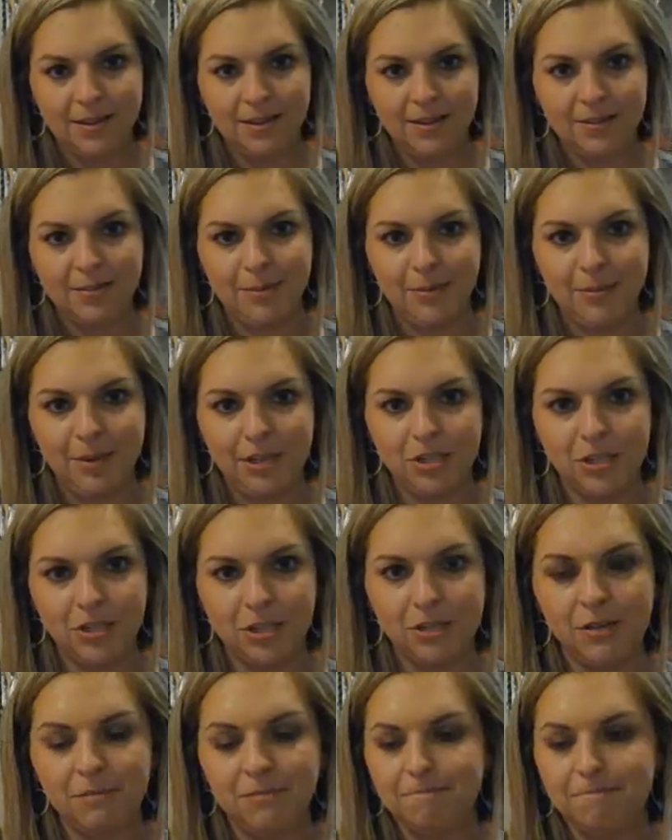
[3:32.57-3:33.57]
were pretty
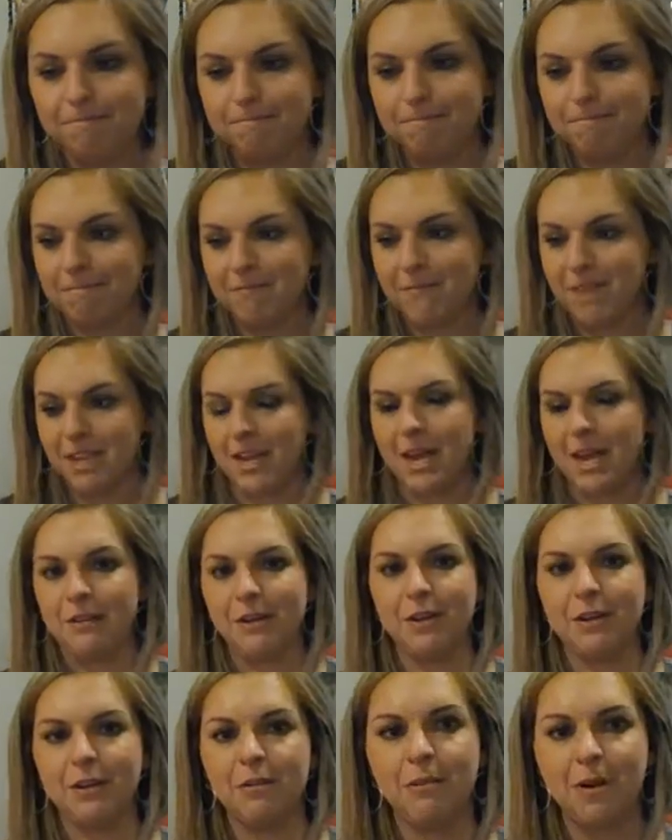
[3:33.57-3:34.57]
cheap, and now I
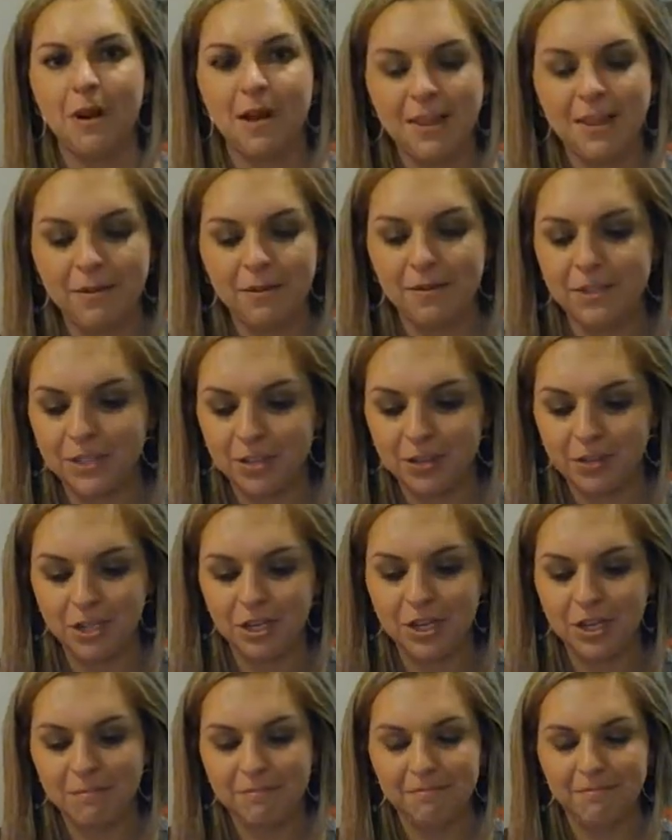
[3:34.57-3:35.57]
know why they were so
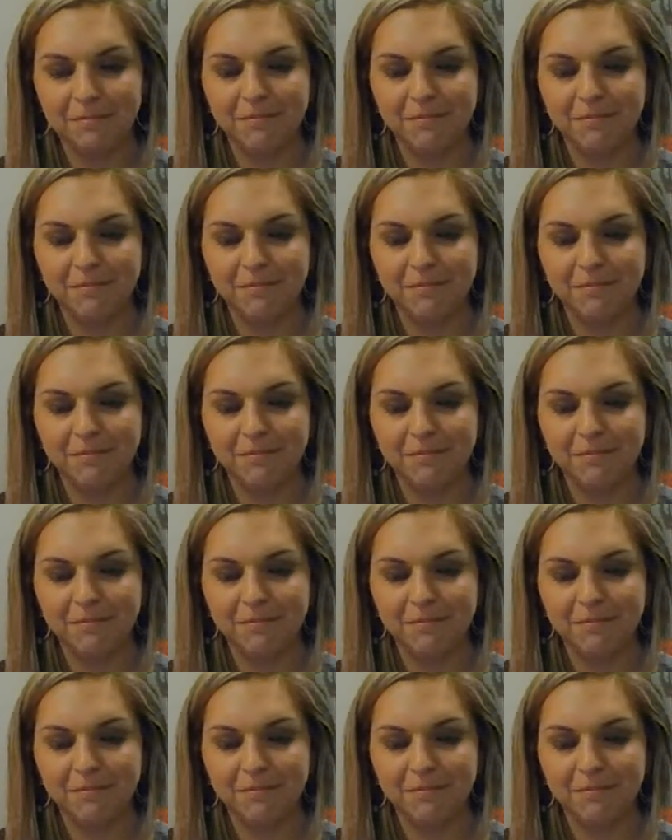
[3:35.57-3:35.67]
cheap.